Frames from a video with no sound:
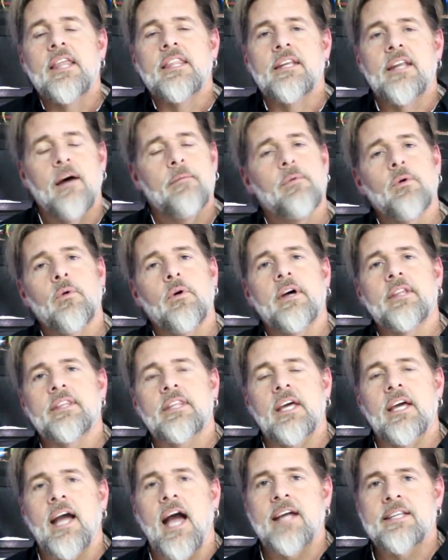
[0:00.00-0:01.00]
The number one
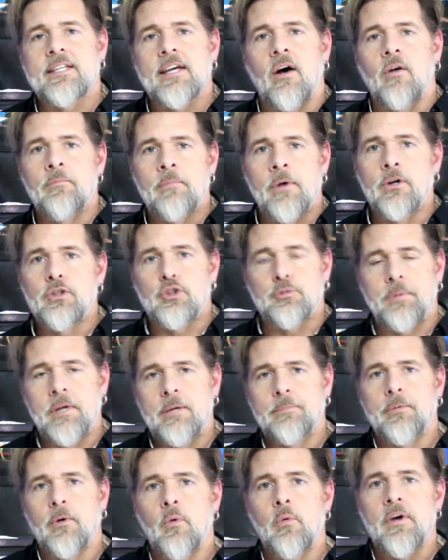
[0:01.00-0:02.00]
thing I tell most
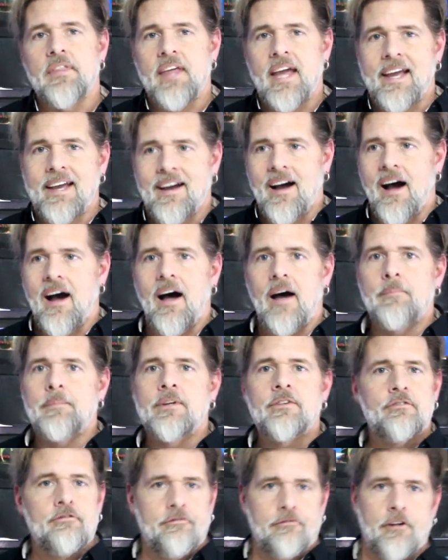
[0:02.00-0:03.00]
people with a
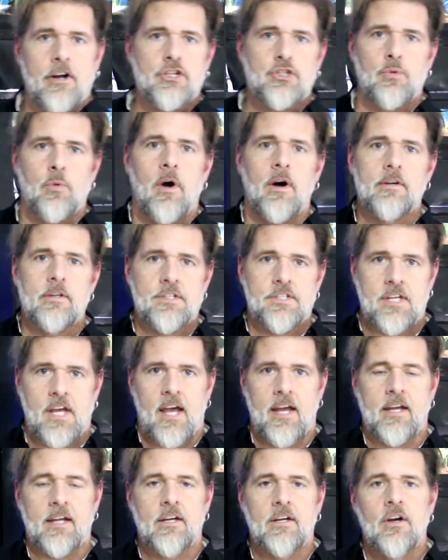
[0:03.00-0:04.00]
common freshwater
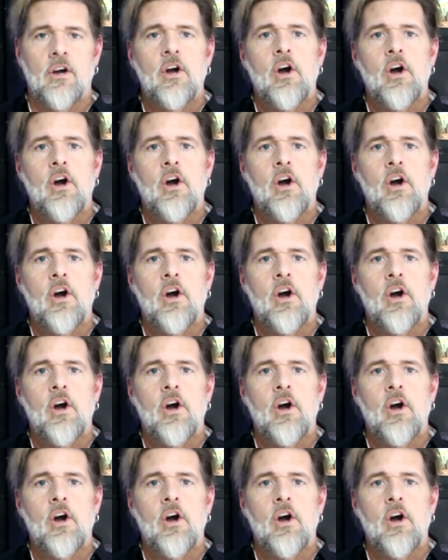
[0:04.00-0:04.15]
tank